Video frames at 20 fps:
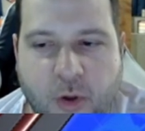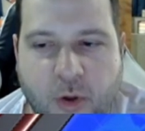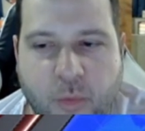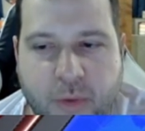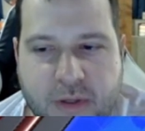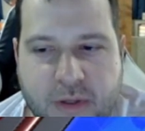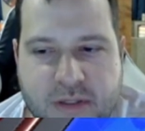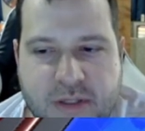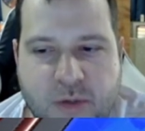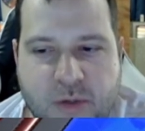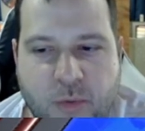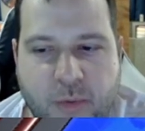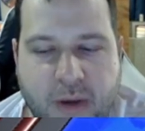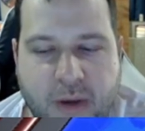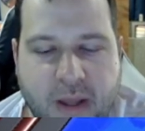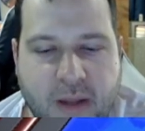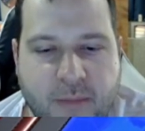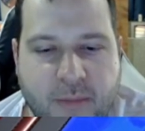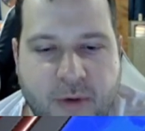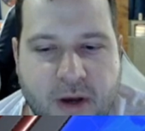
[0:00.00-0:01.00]
We can see what we got
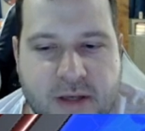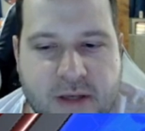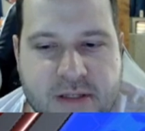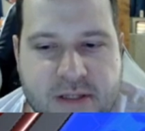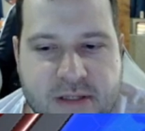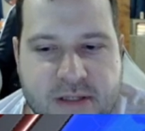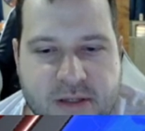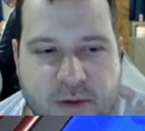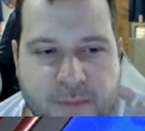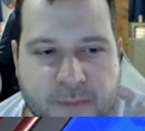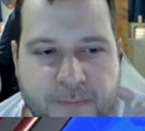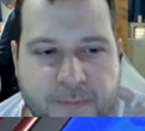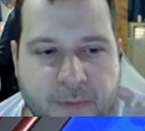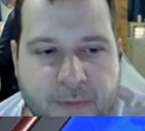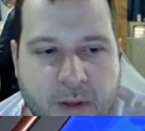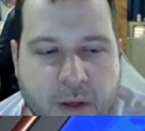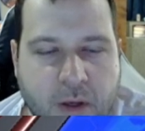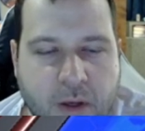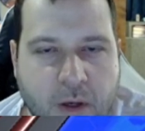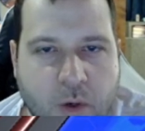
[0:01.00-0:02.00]
in the prizes, so
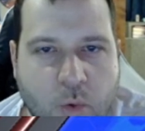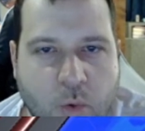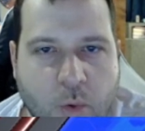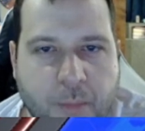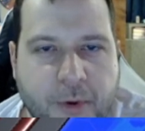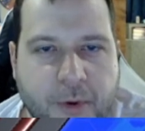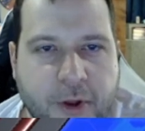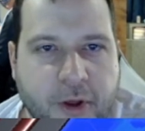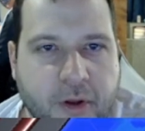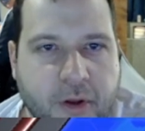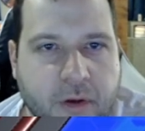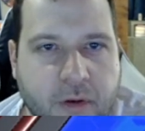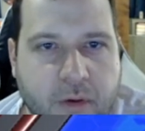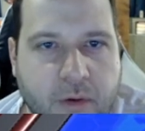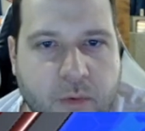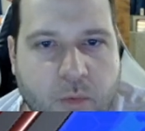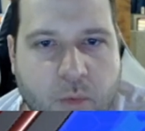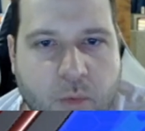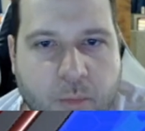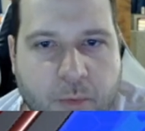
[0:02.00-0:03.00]
we're pretty good.
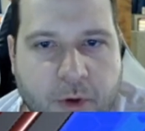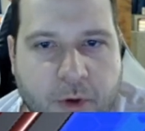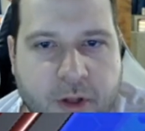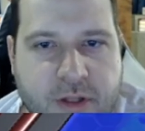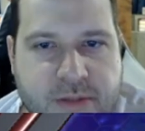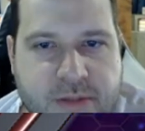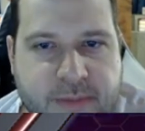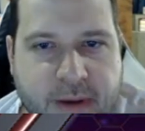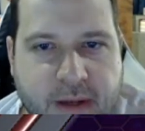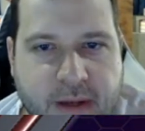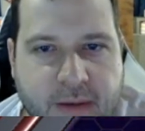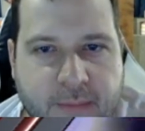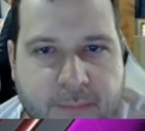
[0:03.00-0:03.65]
Pretty good spot.